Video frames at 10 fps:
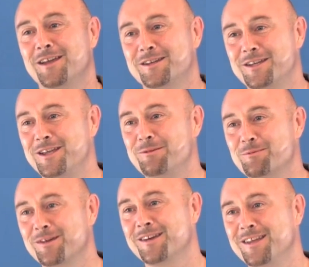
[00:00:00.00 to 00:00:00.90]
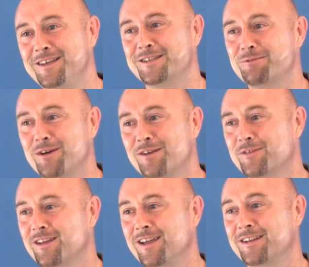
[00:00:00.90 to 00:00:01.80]
a deep and easy way of
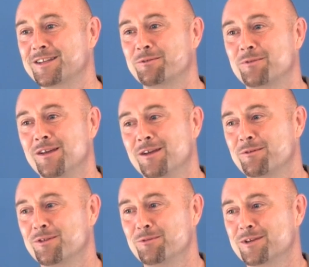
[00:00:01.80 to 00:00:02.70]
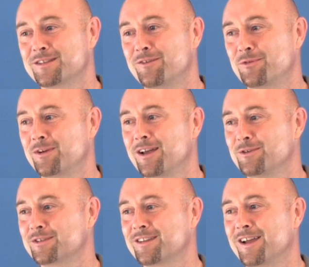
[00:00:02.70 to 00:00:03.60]
connecting with almost everyone
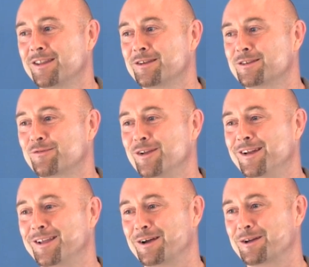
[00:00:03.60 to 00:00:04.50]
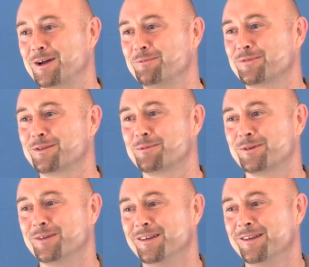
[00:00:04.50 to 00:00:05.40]
else there that is feeling
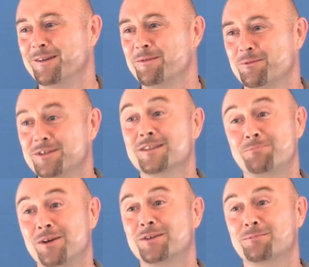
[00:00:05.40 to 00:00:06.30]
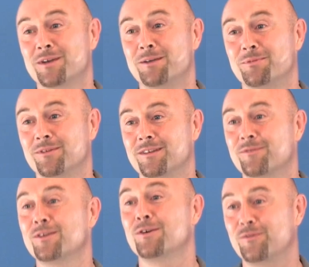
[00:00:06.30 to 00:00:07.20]
uncomfortable, which is most people.
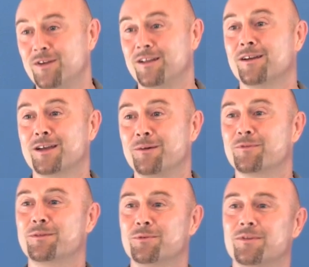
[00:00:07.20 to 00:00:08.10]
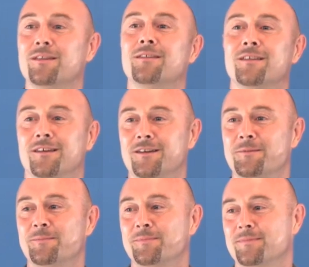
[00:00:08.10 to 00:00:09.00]
If they're not feeling uncomfortable, then
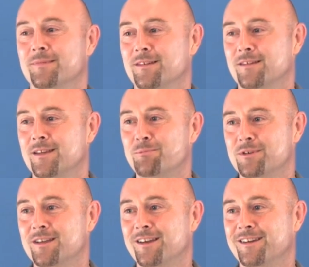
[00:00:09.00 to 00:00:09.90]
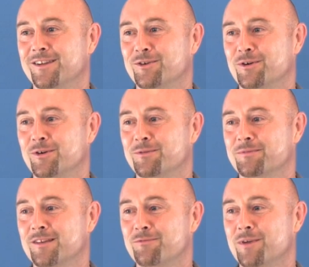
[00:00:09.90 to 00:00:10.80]
they're pretending or
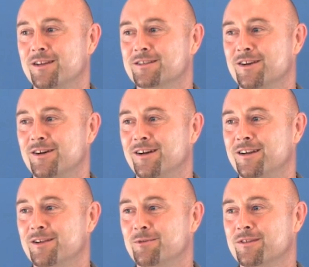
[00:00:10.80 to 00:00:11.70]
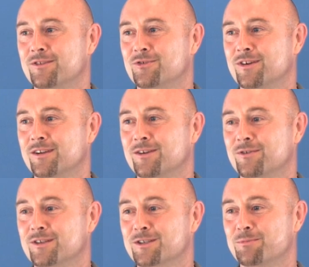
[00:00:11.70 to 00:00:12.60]
they've managed to hide it with a drink
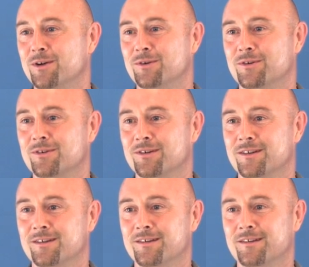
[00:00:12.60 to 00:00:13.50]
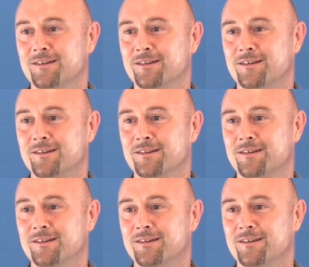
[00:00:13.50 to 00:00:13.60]
or a smoke or a